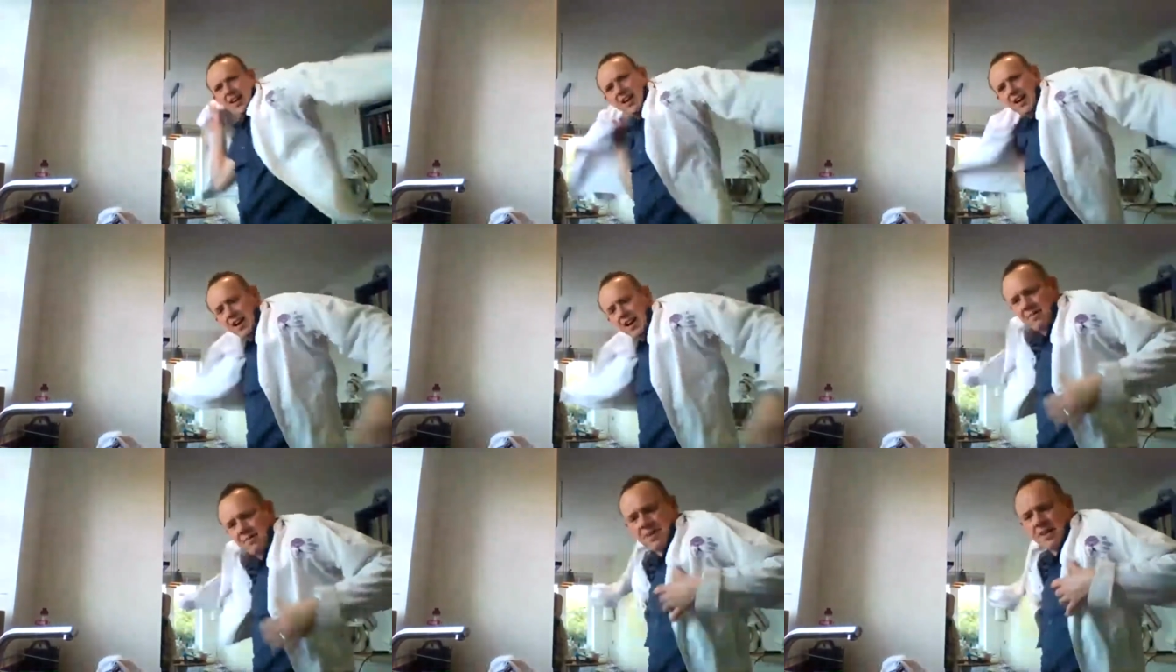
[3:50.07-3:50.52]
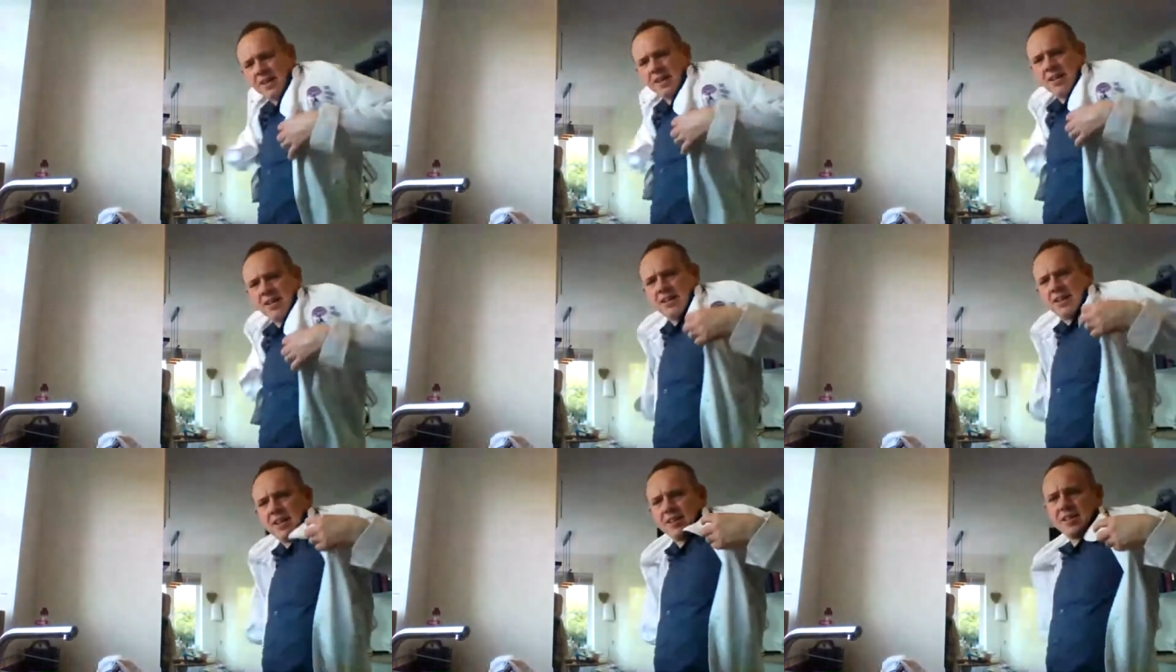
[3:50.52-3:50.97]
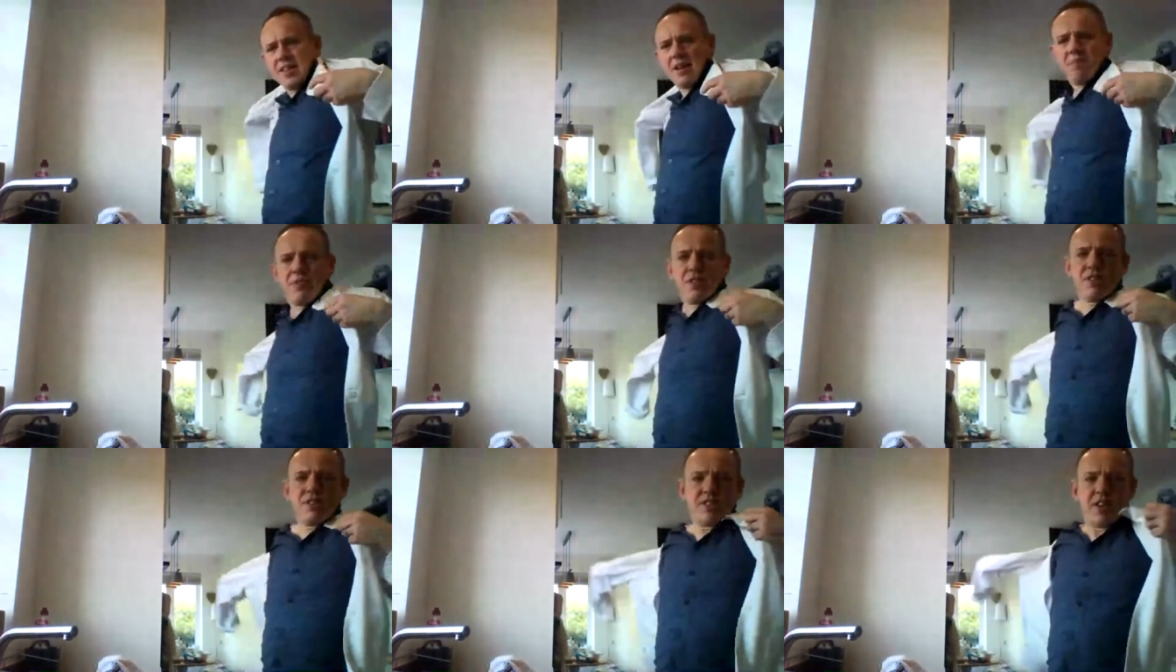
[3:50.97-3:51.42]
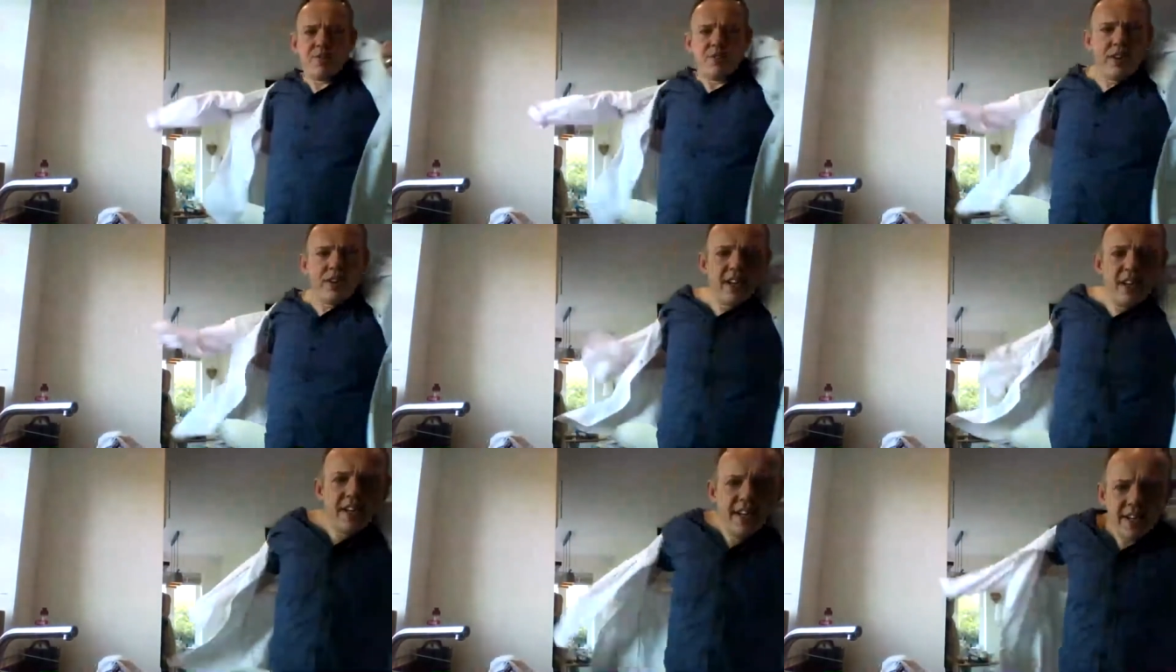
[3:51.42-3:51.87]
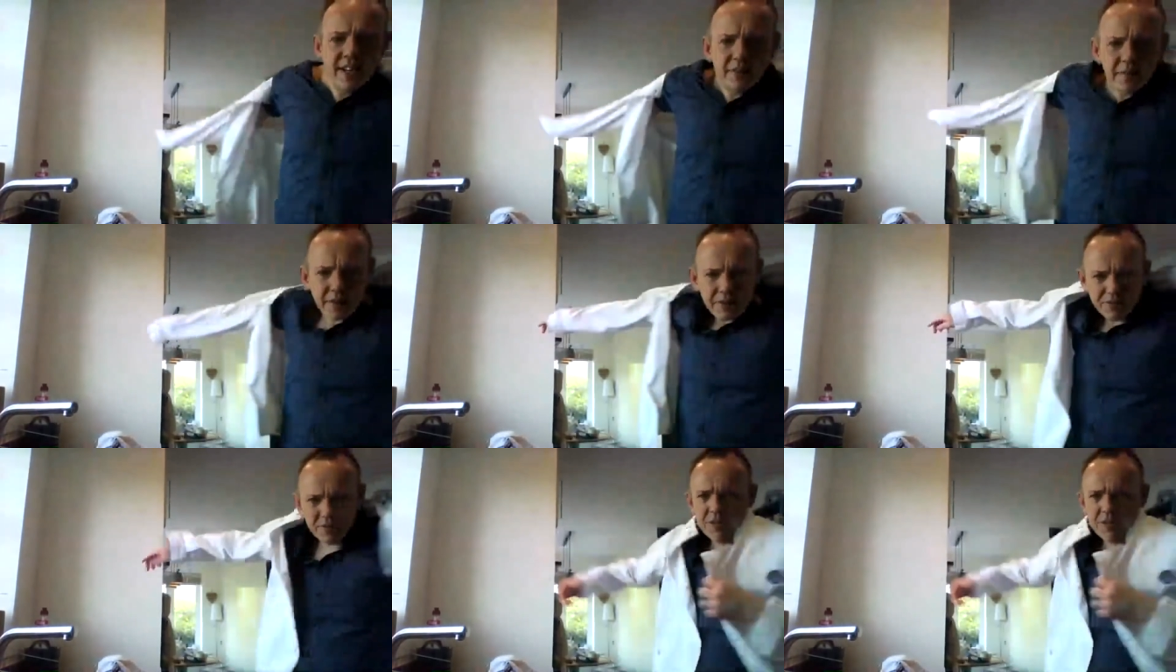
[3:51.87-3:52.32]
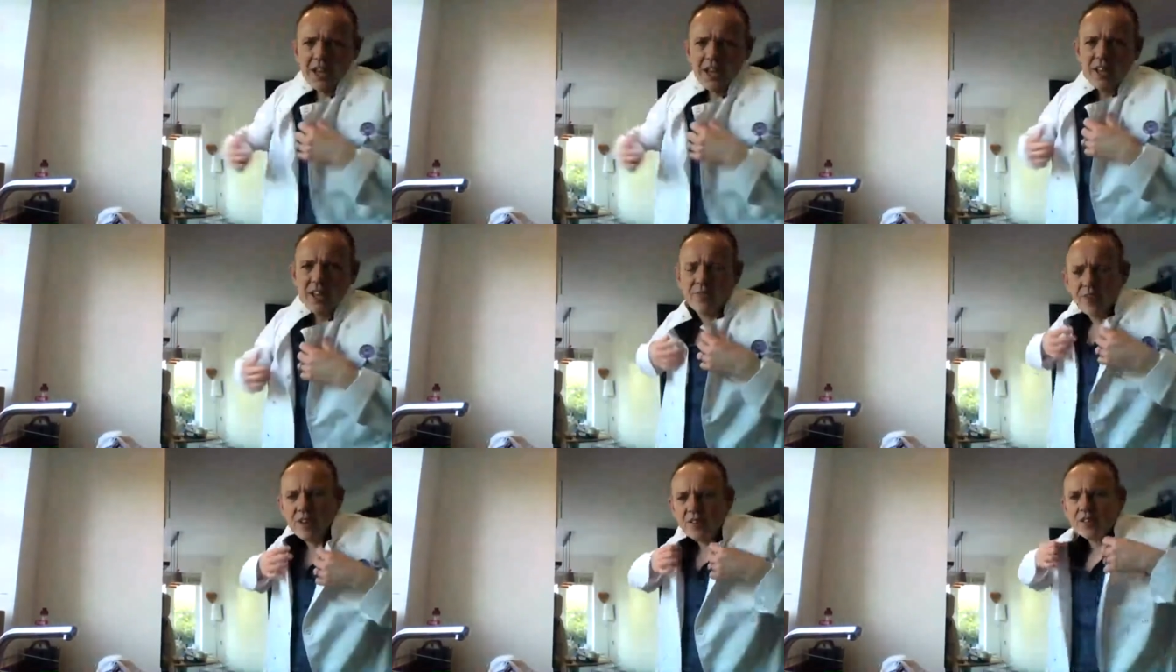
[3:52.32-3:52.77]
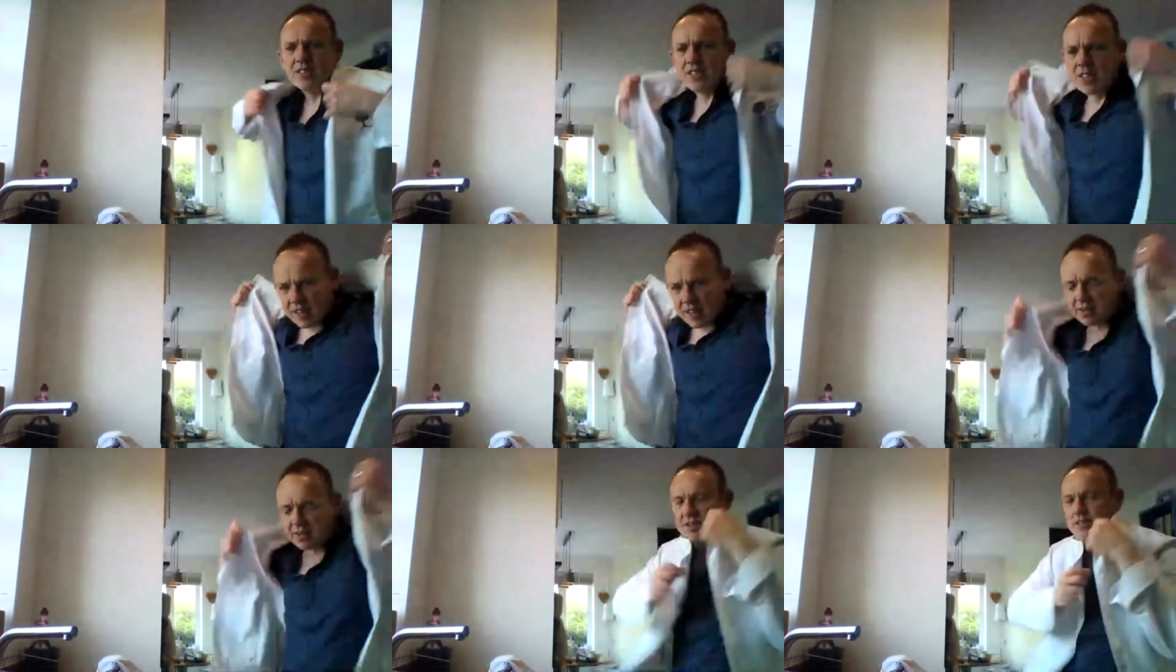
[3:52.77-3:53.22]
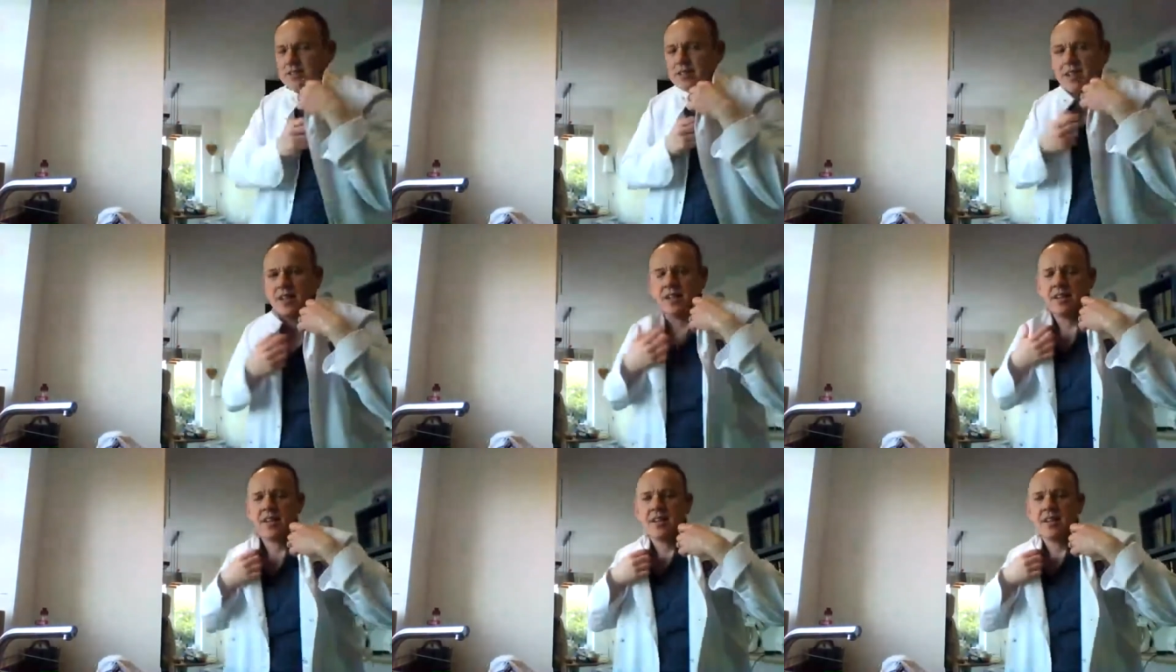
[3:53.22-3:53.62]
So I'm just suffering a little bit from the hay fever today because